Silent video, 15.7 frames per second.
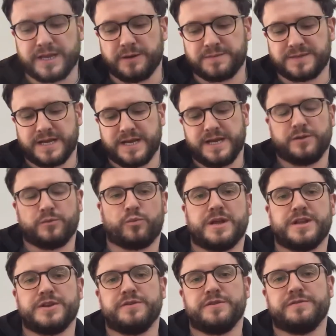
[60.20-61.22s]
obtained
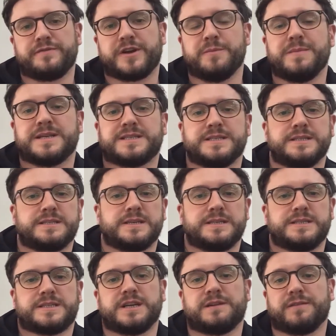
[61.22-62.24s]
when you've committed
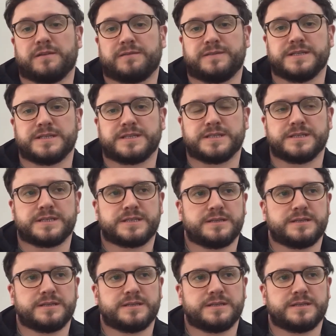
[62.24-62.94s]
several offences.